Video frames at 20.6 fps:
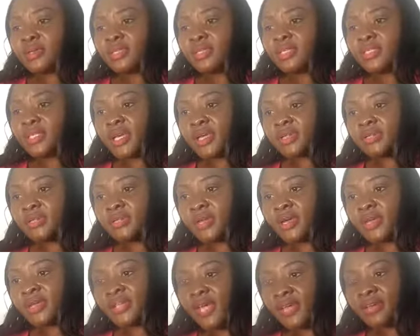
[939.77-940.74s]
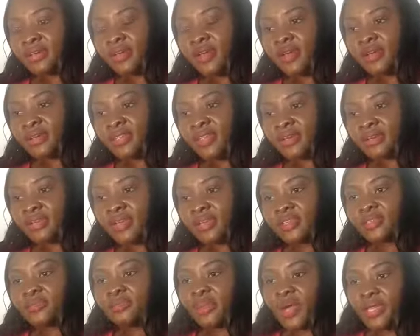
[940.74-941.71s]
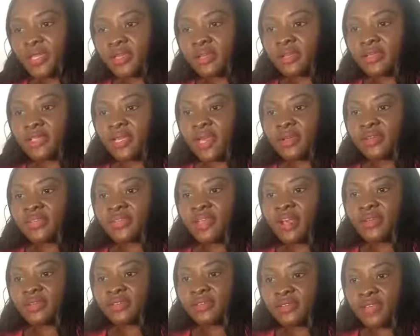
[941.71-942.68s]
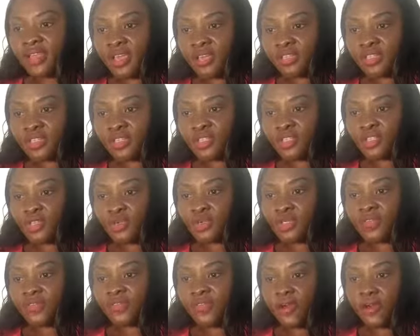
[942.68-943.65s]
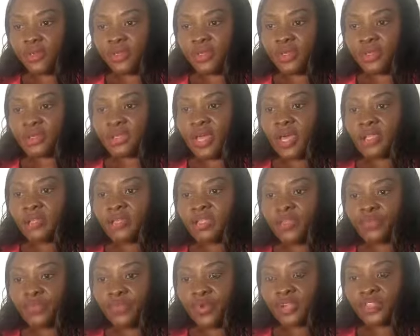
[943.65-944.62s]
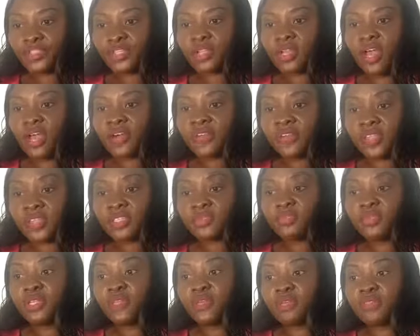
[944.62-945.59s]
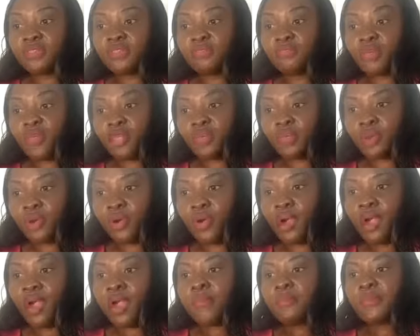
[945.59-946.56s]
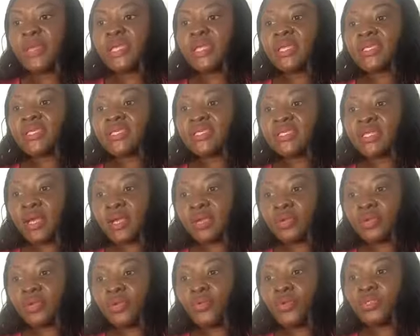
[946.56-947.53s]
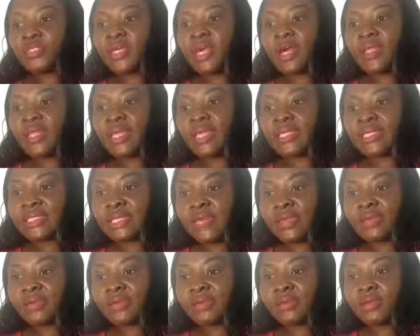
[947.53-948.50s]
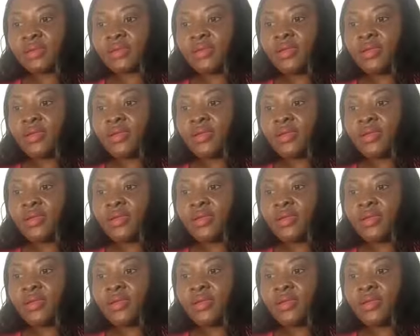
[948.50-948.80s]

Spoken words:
Danny Isaac says, panic attacks, anxiety disorder, phobias, and depression affect millions of people. But exactly what are they taking?